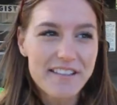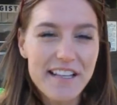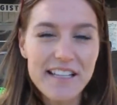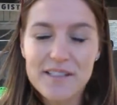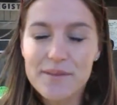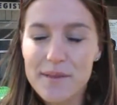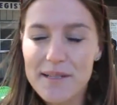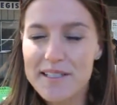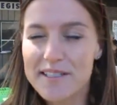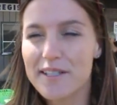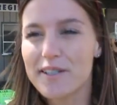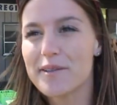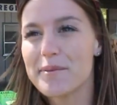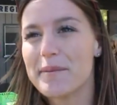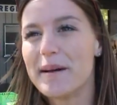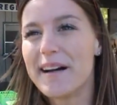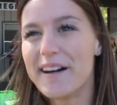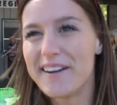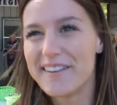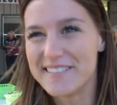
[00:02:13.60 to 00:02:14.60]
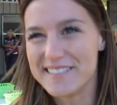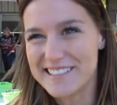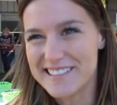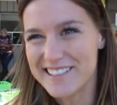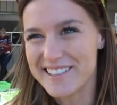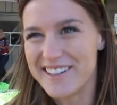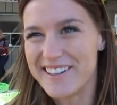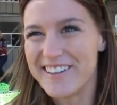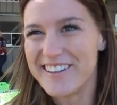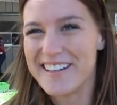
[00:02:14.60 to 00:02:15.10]
That's what it's all about. And
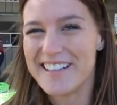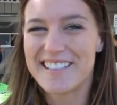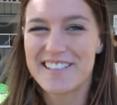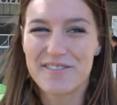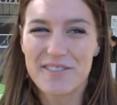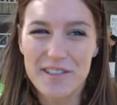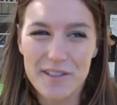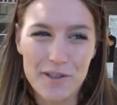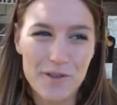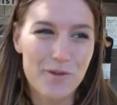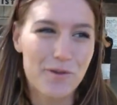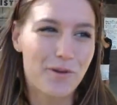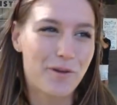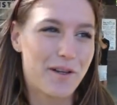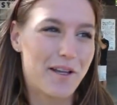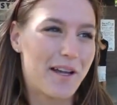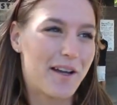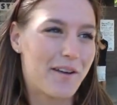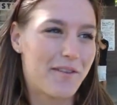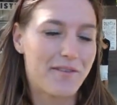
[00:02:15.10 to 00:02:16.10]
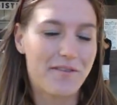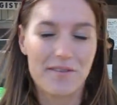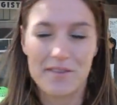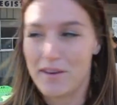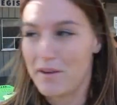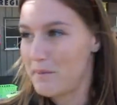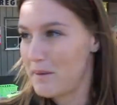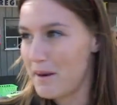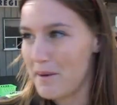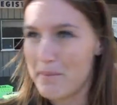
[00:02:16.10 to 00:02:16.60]
so it's really cool to have,
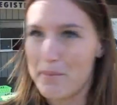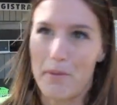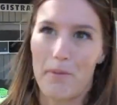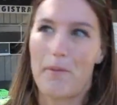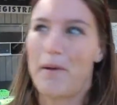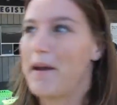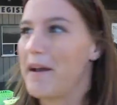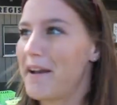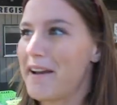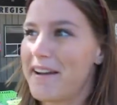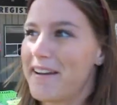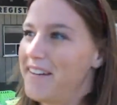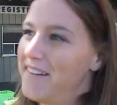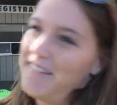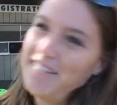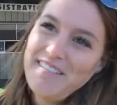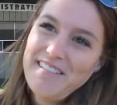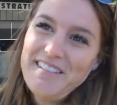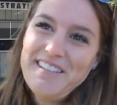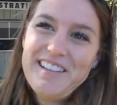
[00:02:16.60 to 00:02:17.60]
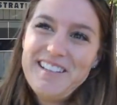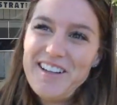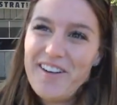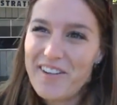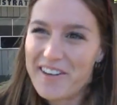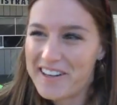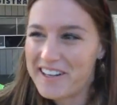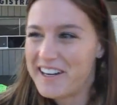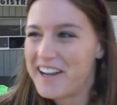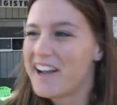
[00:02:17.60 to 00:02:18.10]
I mean, a parade
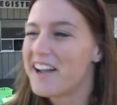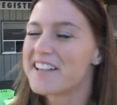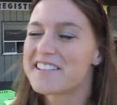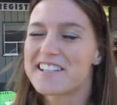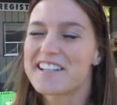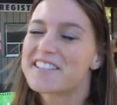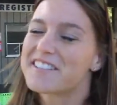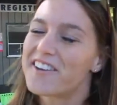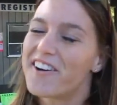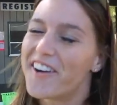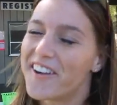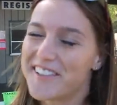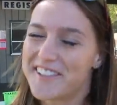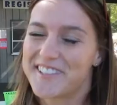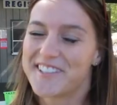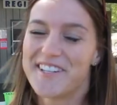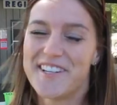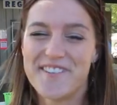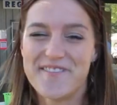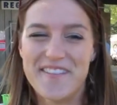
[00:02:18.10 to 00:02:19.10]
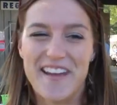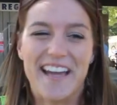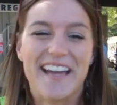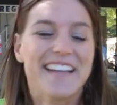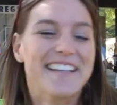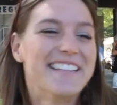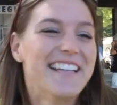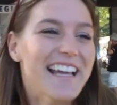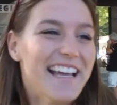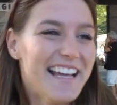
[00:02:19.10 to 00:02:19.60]
organized. That's awesome.
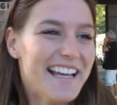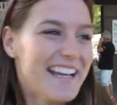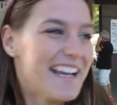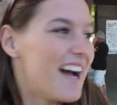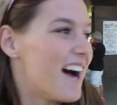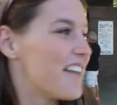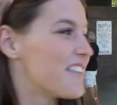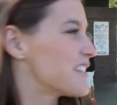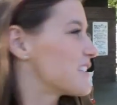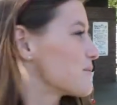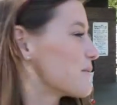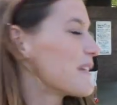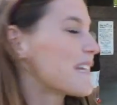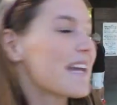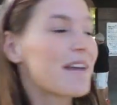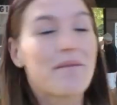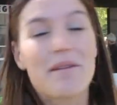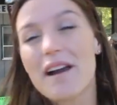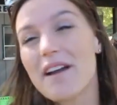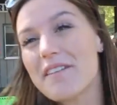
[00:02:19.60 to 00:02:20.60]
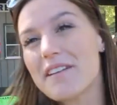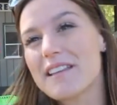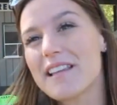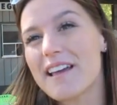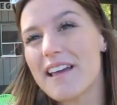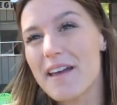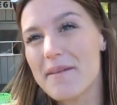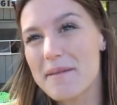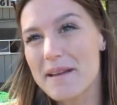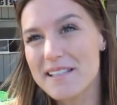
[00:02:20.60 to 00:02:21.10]
And this weekend we're having
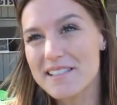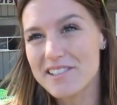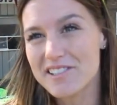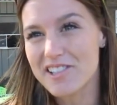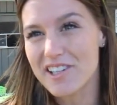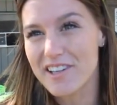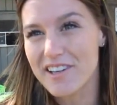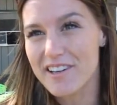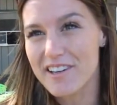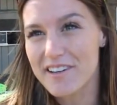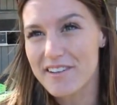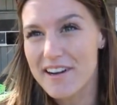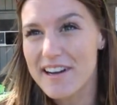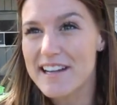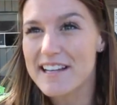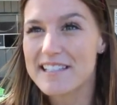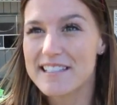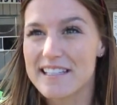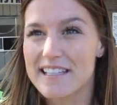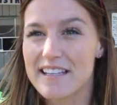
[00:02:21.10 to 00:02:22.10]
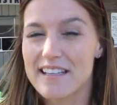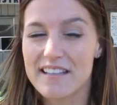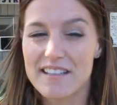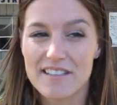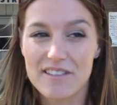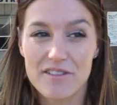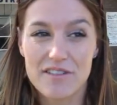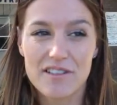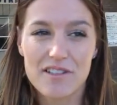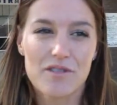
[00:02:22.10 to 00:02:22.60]
the MS charity race, and
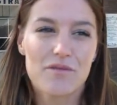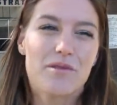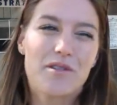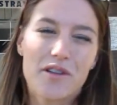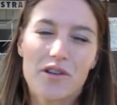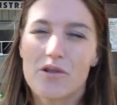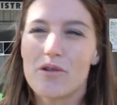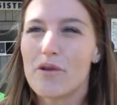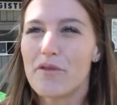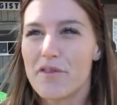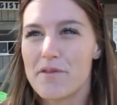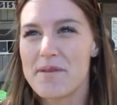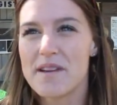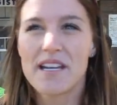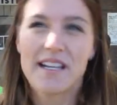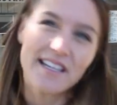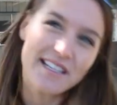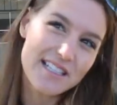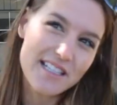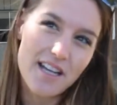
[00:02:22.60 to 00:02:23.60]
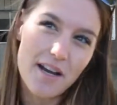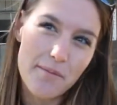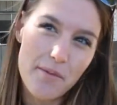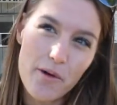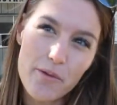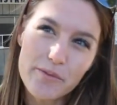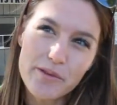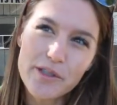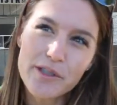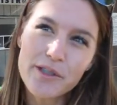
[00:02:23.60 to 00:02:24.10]
so this is really cool for me to get to come
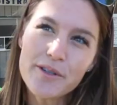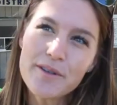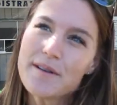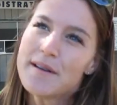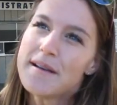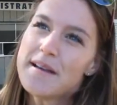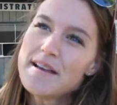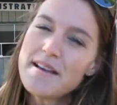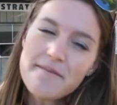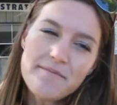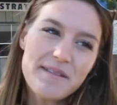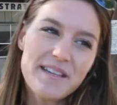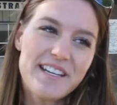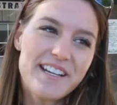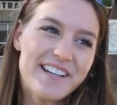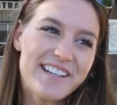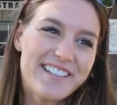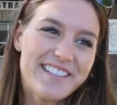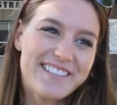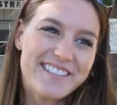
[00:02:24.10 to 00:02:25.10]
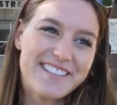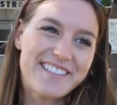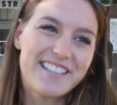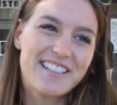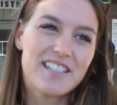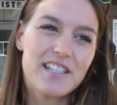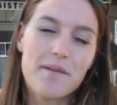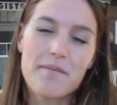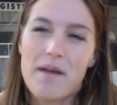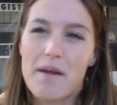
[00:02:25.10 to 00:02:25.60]
home to, because
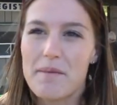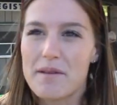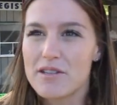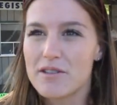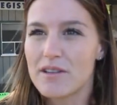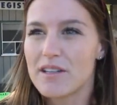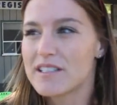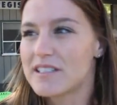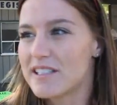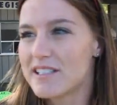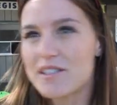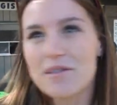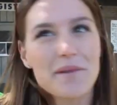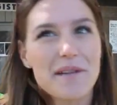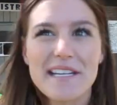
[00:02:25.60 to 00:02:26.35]
it's something I've been doing since